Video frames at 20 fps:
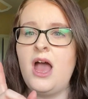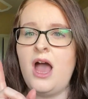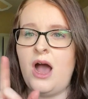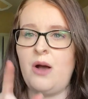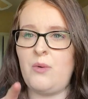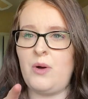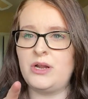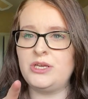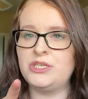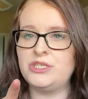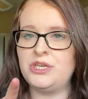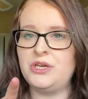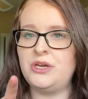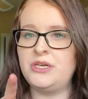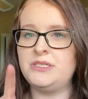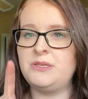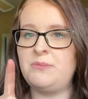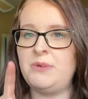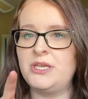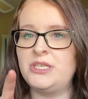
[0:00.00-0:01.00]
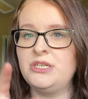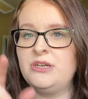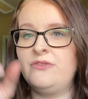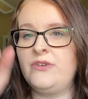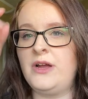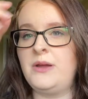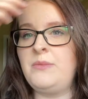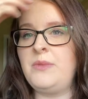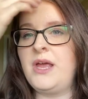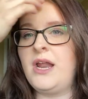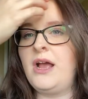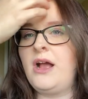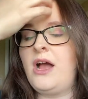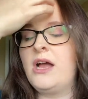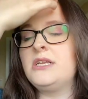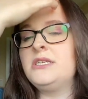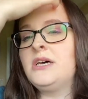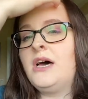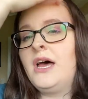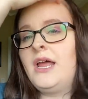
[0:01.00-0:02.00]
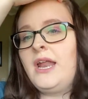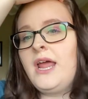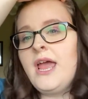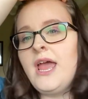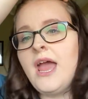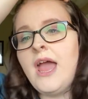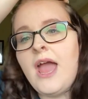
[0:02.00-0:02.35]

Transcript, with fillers: I want to show you guys a picture frame that I got done.